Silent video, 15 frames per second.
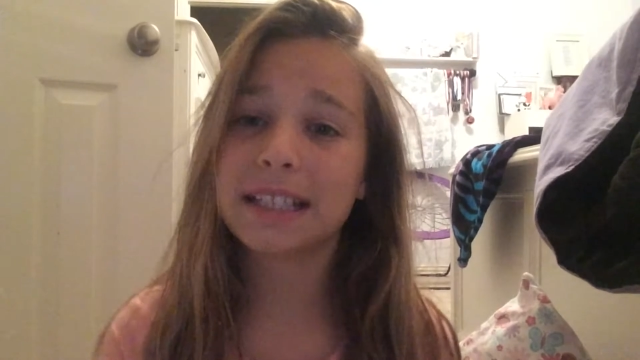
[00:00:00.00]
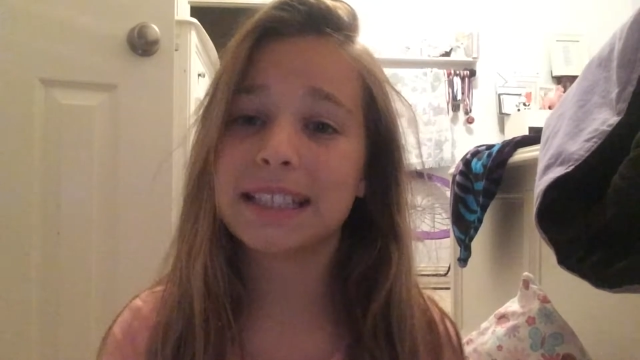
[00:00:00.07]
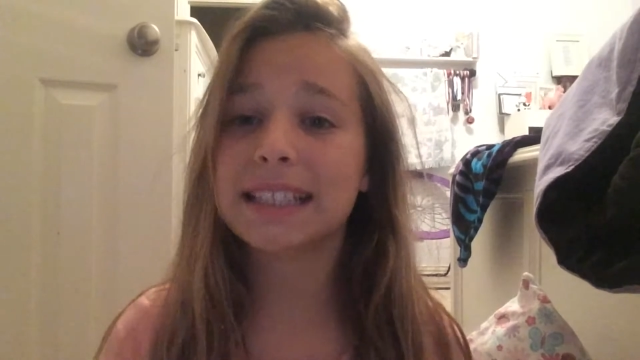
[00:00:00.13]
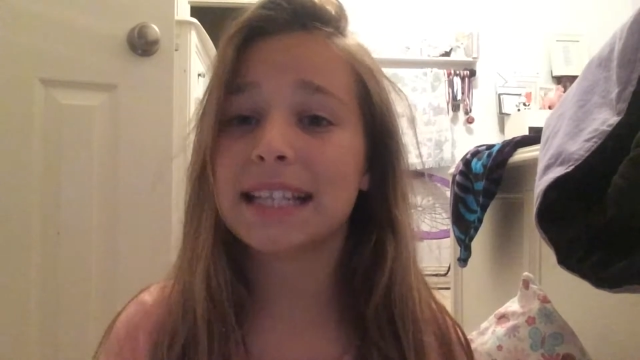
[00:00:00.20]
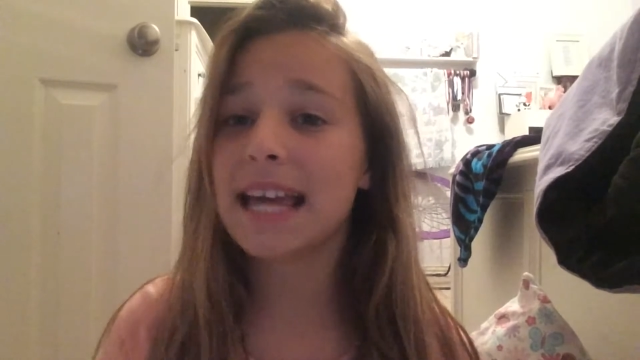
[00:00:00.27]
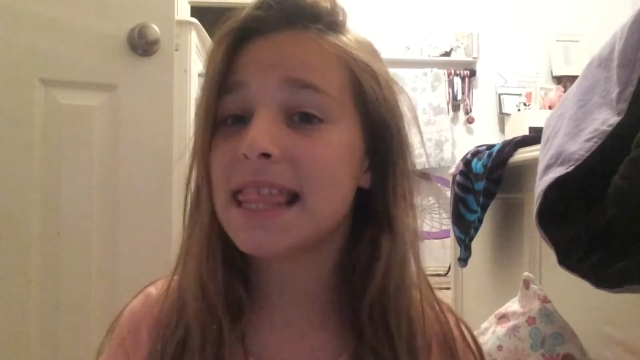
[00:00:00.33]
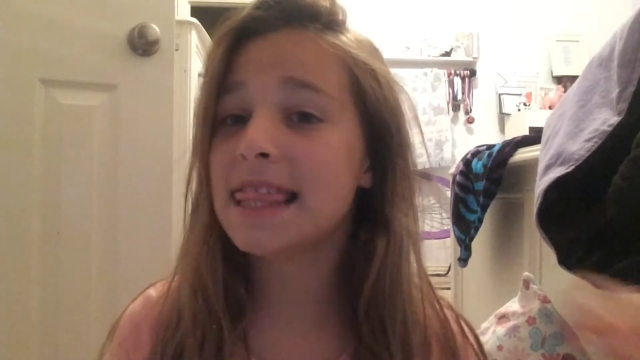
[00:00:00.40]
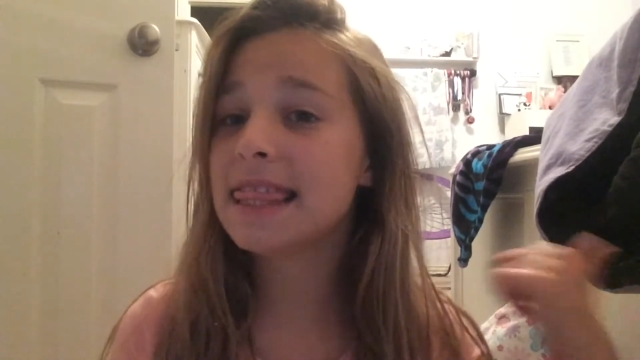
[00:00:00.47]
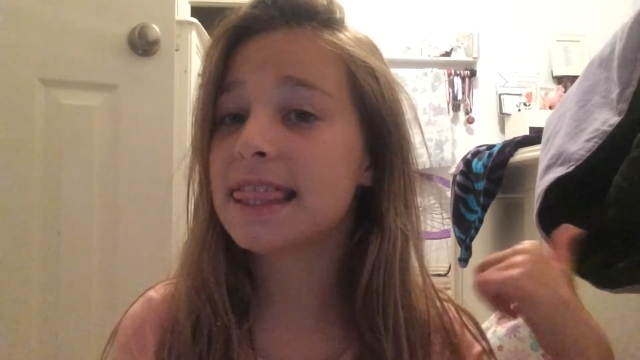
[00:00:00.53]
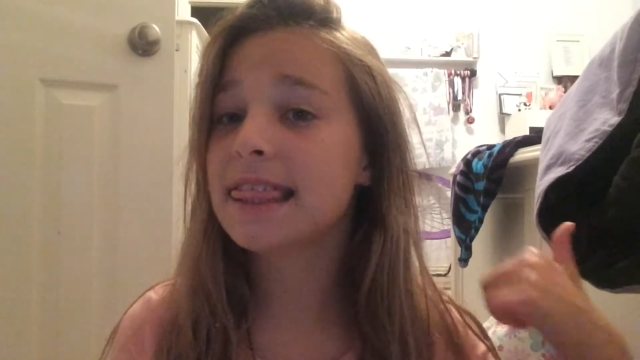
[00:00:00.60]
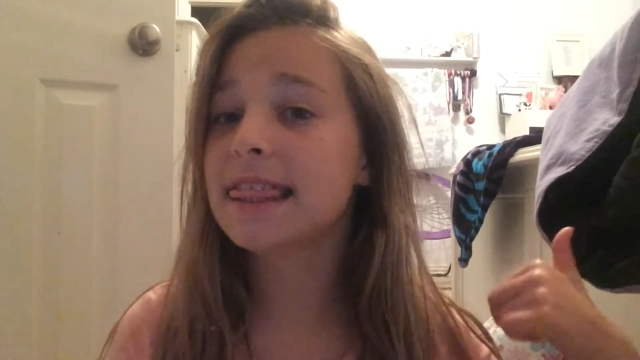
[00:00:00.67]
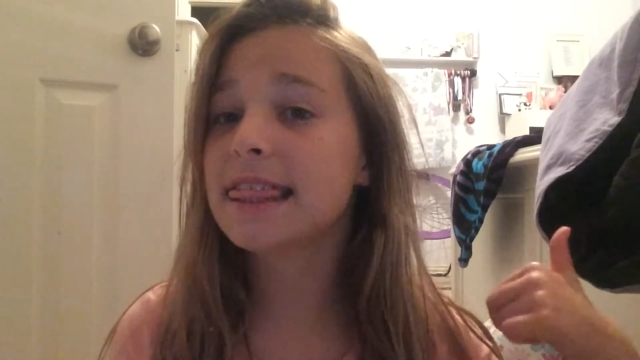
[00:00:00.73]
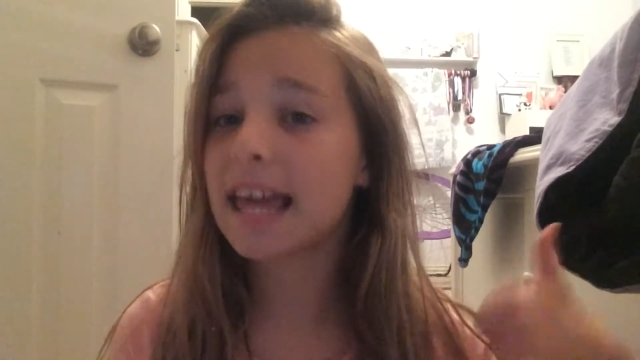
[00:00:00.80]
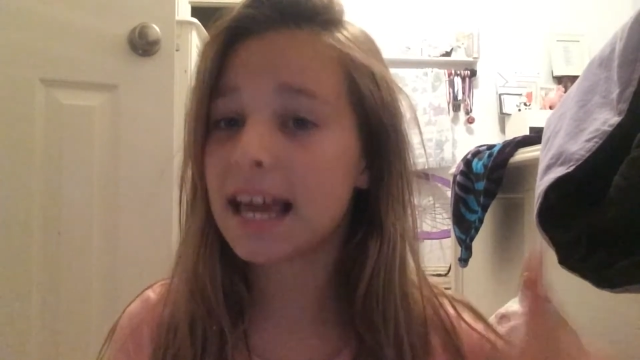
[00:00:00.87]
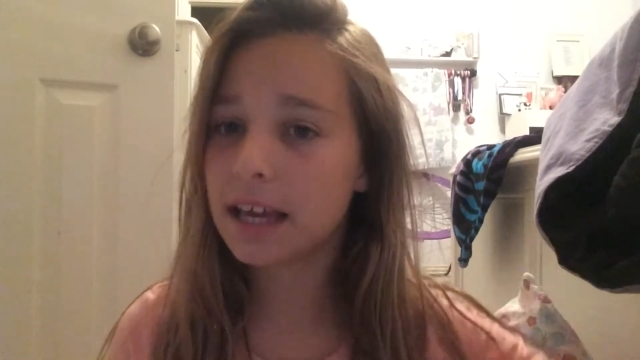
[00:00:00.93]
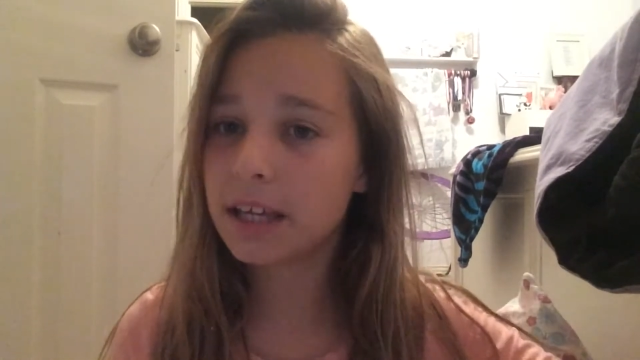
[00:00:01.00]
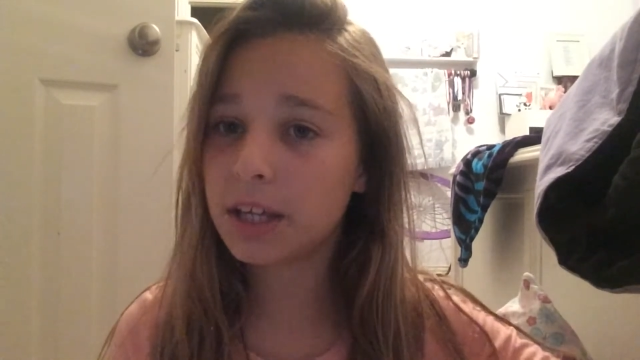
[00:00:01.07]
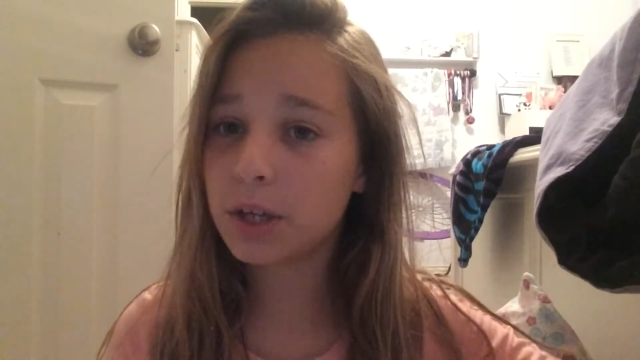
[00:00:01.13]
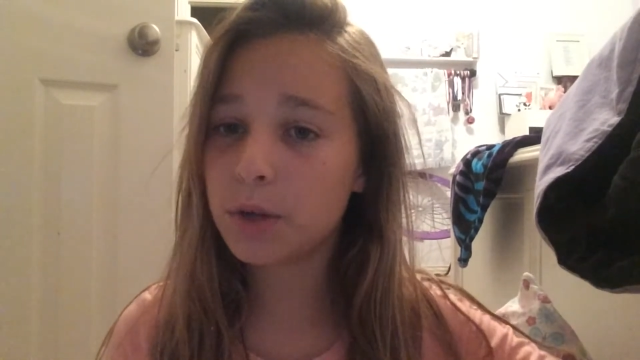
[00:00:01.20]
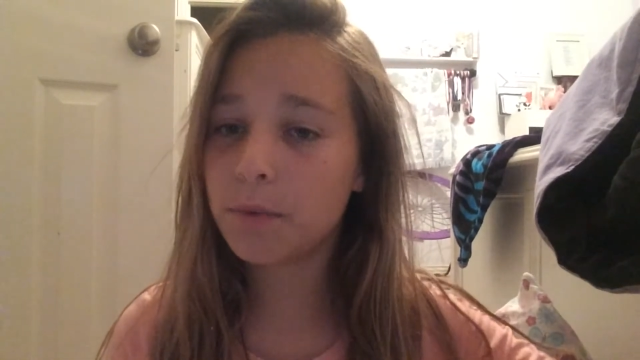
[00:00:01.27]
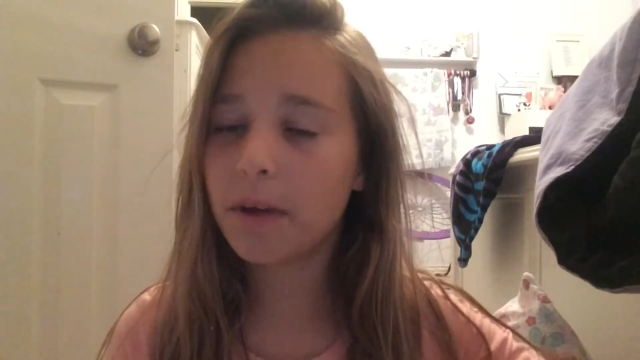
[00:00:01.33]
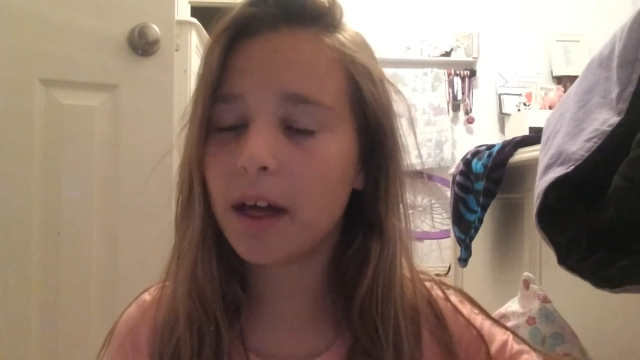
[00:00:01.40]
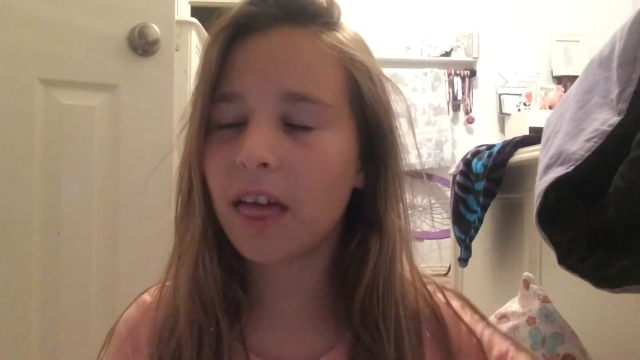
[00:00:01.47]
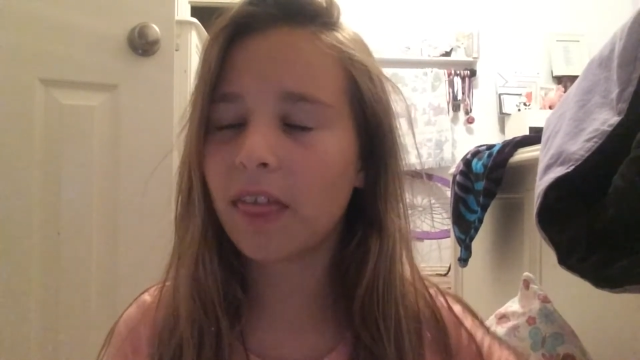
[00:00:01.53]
to say thank you.